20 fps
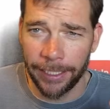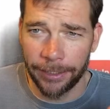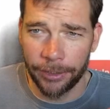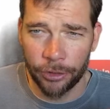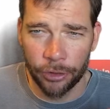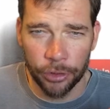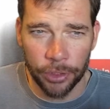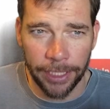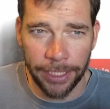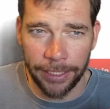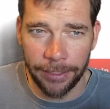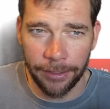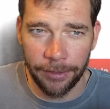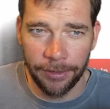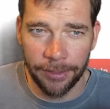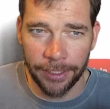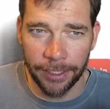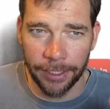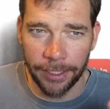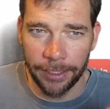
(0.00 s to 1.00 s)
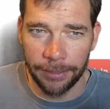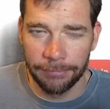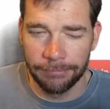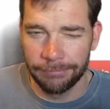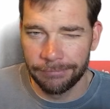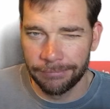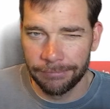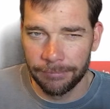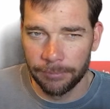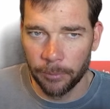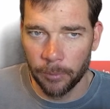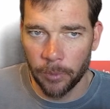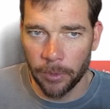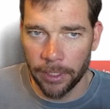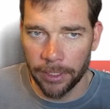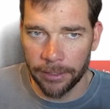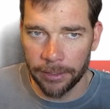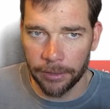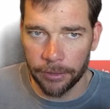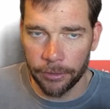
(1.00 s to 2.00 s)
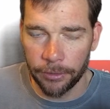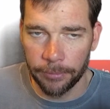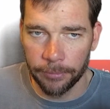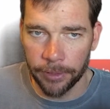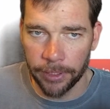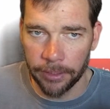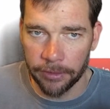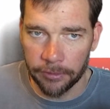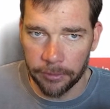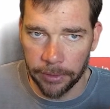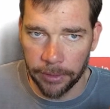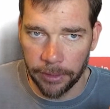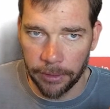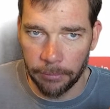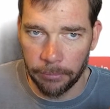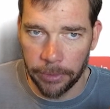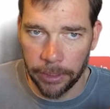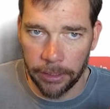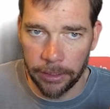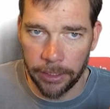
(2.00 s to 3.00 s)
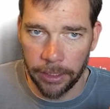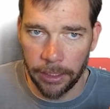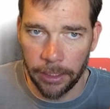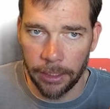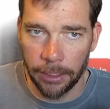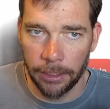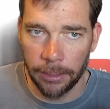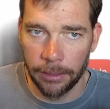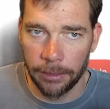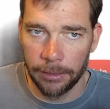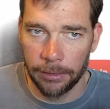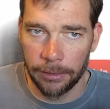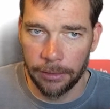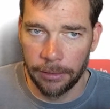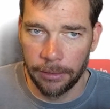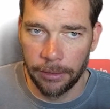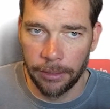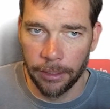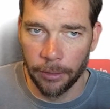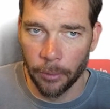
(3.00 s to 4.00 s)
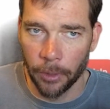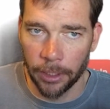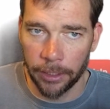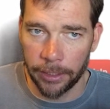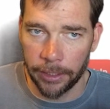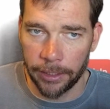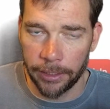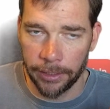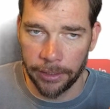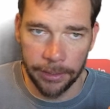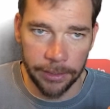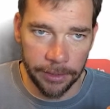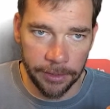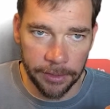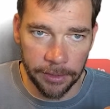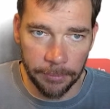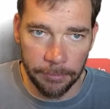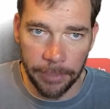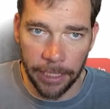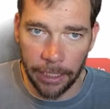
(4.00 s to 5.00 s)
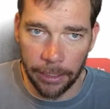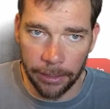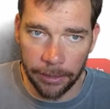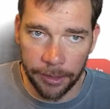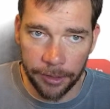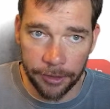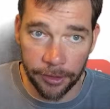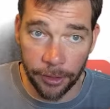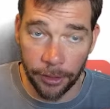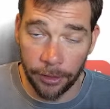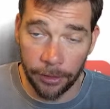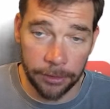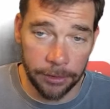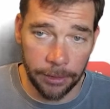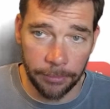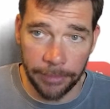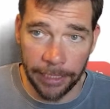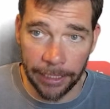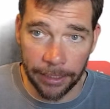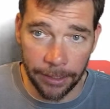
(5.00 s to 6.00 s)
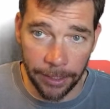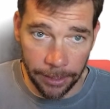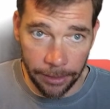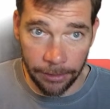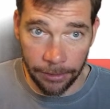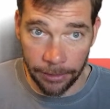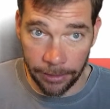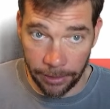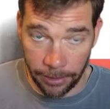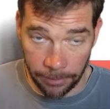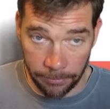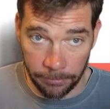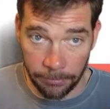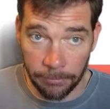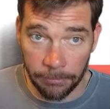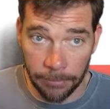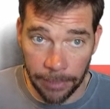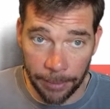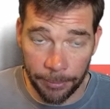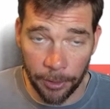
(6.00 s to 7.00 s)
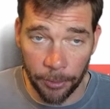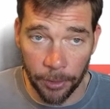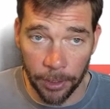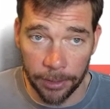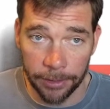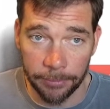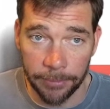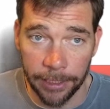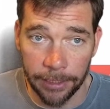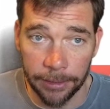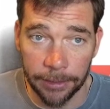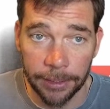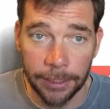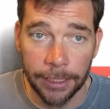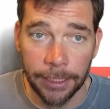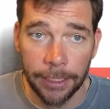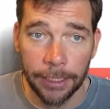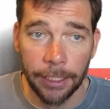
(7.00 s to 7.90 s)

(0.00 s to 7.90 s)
I tried using it, wasn't too impressed with it, but they're working on it. It's in beta, so come back later and it might be working better.